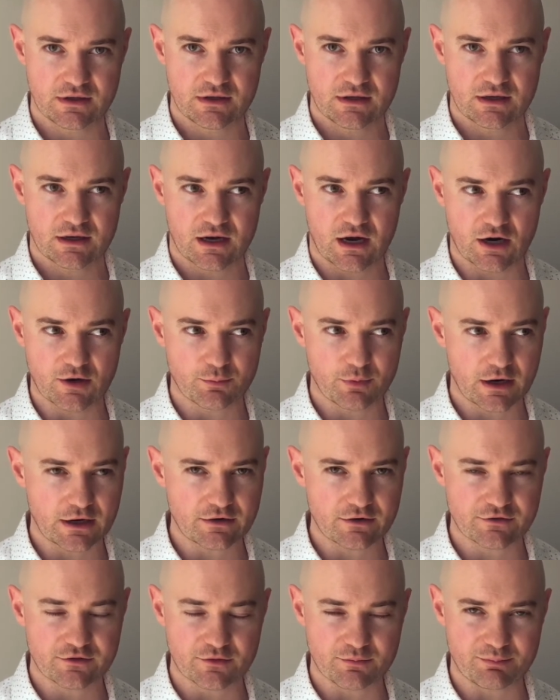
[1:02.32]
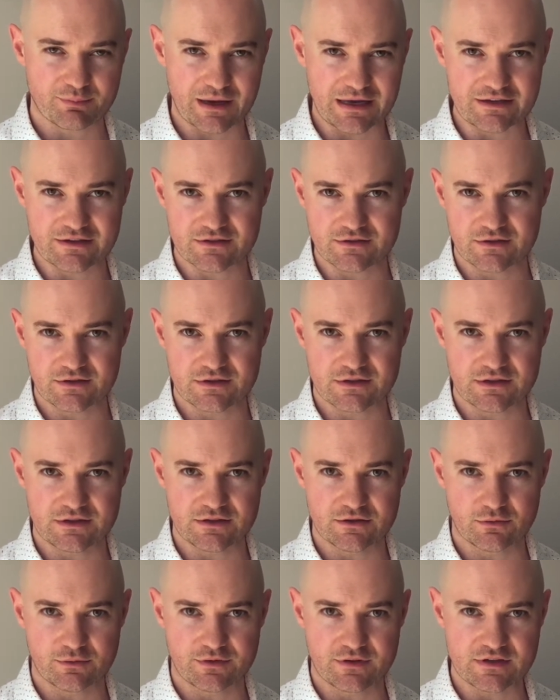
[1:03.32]
Chiropractors are best suited to
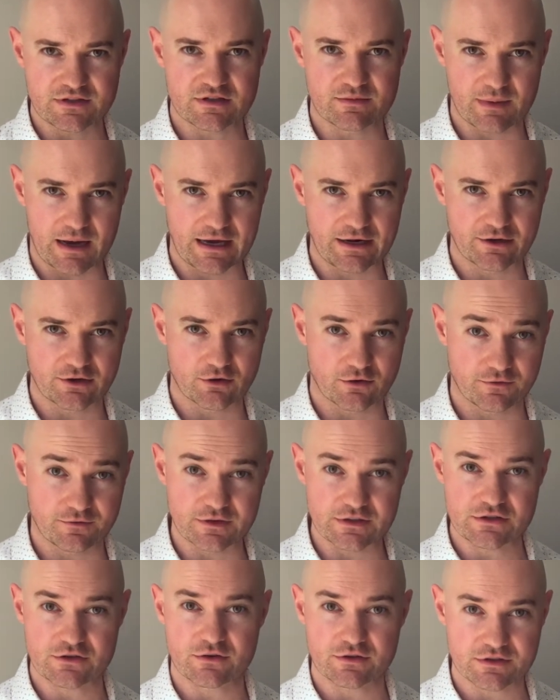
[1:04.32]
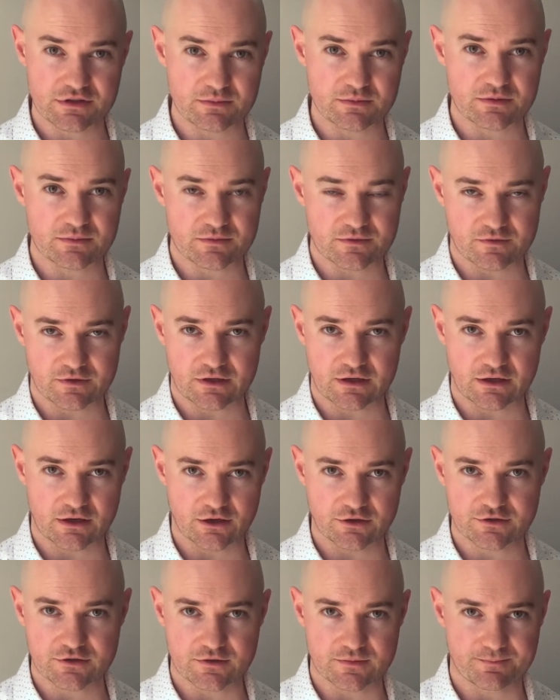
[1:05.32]
deal with the somatic or physical symptoms of a
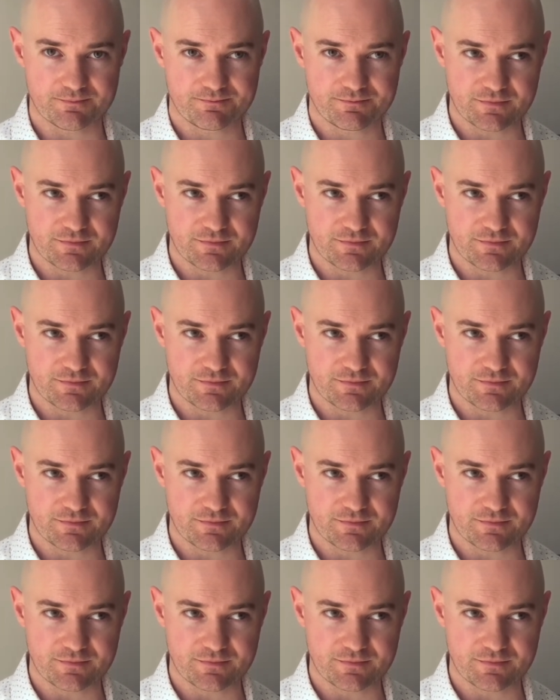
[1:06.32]
concussion.